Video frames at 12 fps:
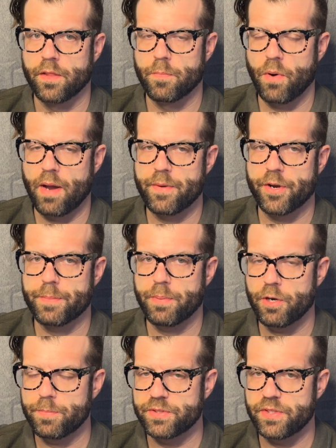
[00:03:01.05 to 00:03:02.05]
The primary
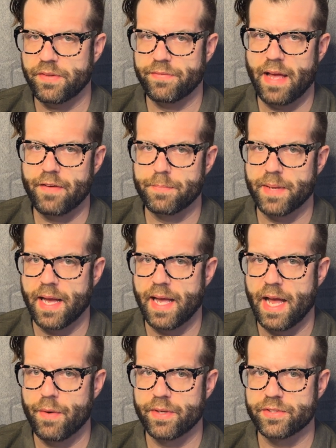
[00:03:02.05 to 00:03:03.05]
purpose of the FBI
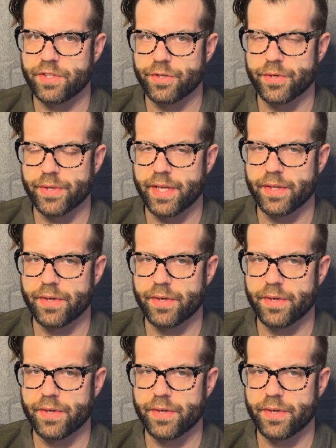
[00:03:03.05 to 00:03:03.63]
Highway Serial Killer